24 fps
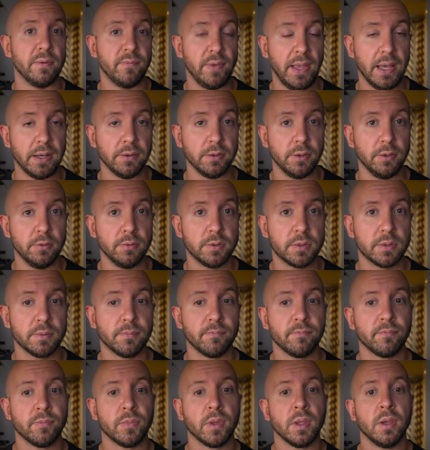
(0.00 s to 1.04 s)
values.
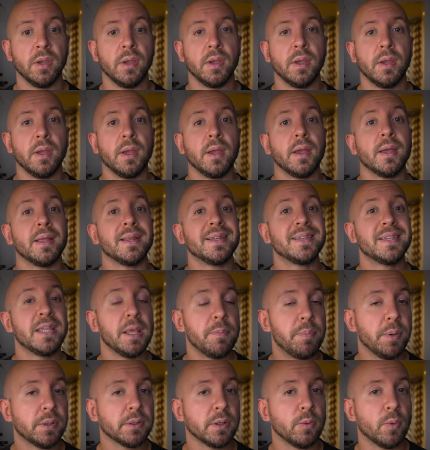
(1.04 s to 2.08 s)

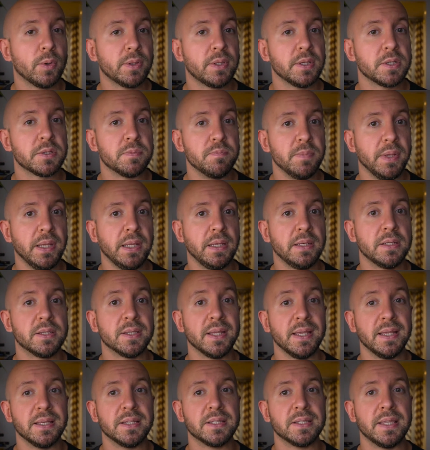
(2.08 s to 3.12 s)
Typically what this means
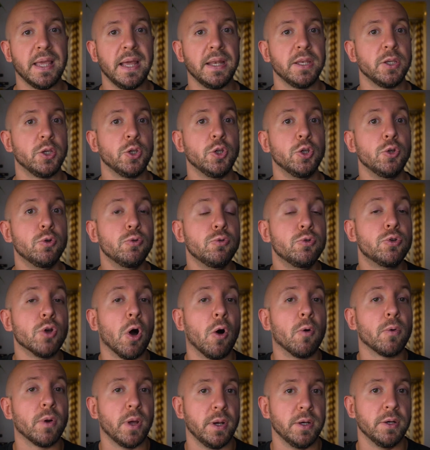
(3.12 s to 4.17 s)
is that you
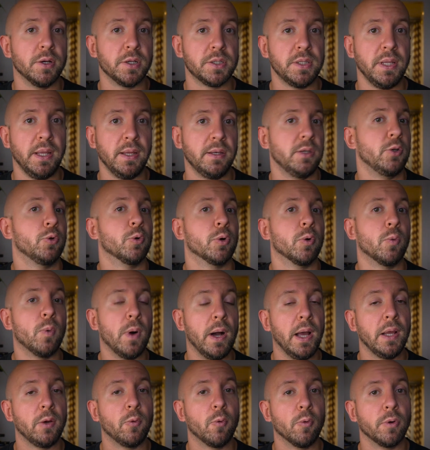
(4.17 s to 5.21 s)
don't understand your
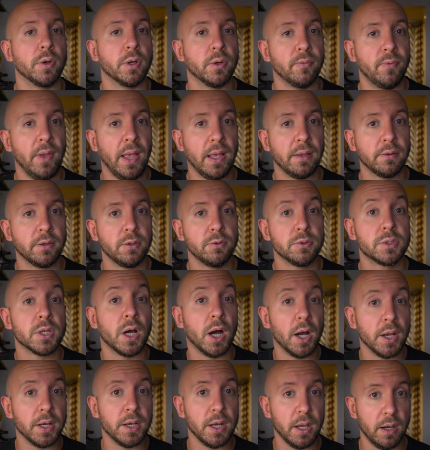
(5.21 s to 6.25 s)
why or your values
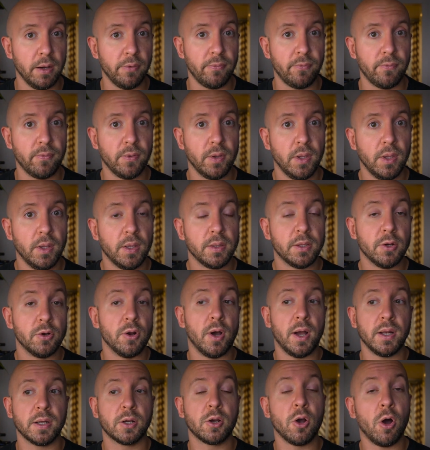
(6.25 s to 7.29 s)
enough. They're
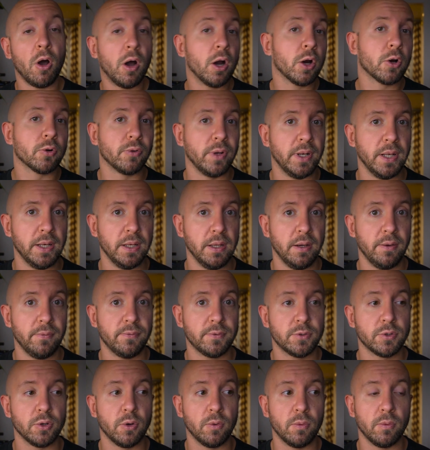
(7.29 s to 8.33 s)
not concrete enough.
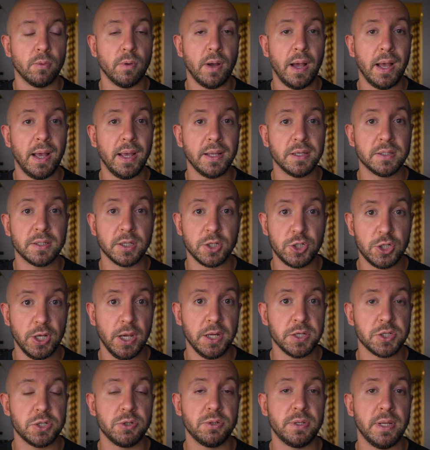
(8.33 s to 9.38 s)
So I
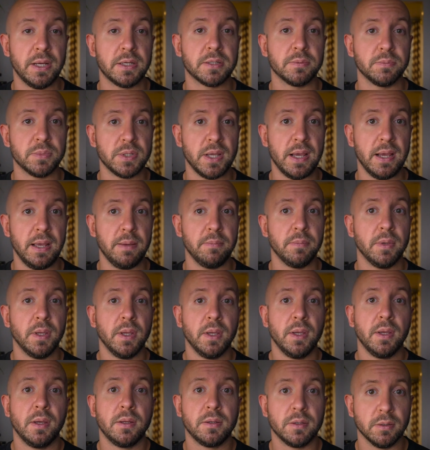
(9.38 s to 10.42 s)
suggest you take some time
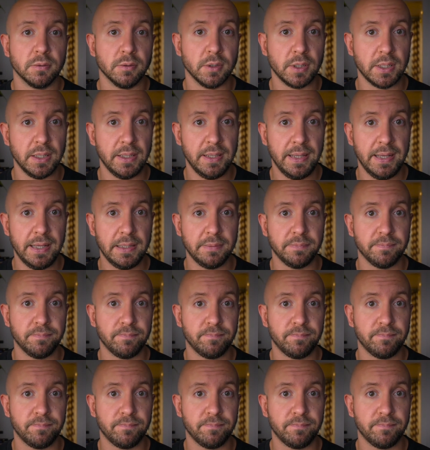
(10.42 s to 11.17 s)
to look at that.